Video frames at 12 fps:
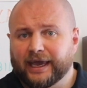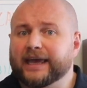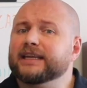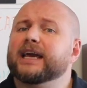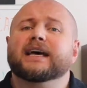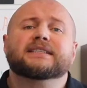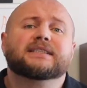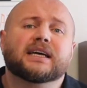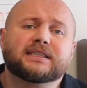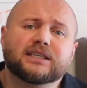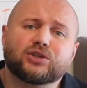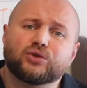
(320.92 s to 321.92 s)
And it has
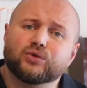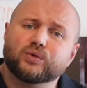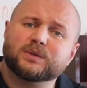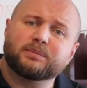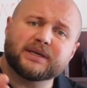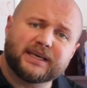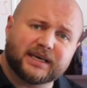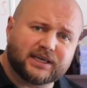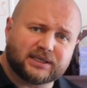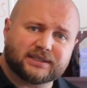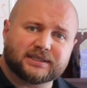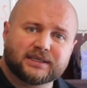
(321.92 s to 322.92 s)
nothing to do with
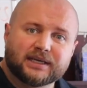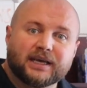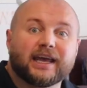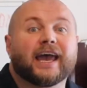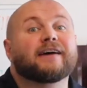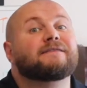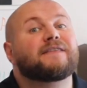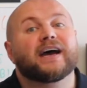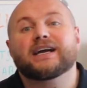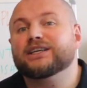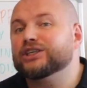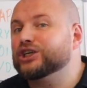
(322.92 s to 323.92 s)
beginners and
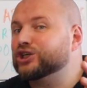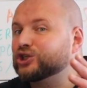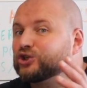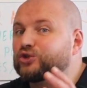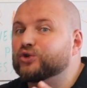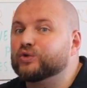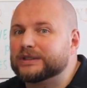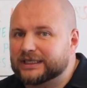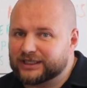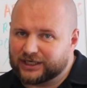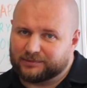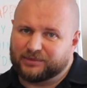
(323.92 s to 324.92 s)
very little to do with
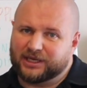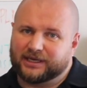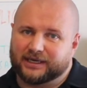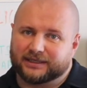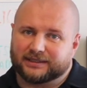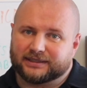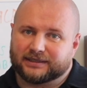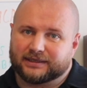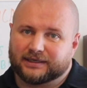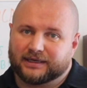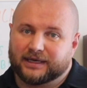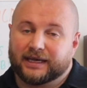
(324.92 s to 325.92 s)
intermediates.
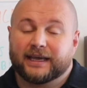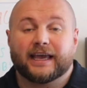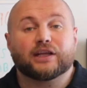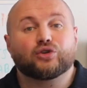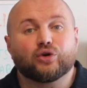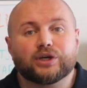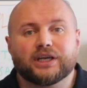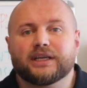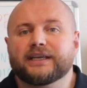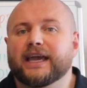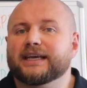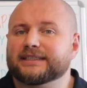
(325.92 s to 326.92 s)
And
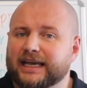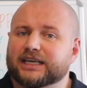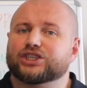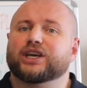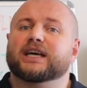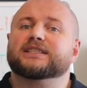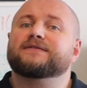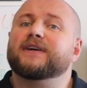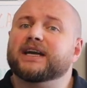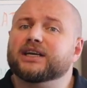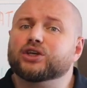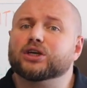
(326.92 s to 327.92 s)
Dorian Yates actually has a
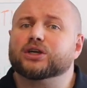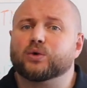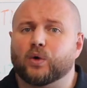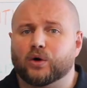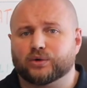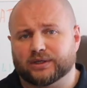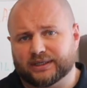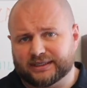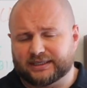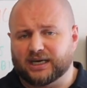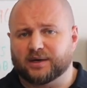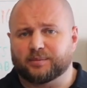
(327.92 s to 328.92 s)
very good quote on
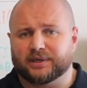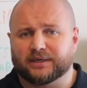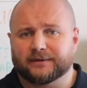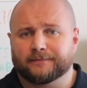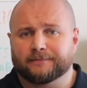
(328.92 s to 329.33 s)
this topic.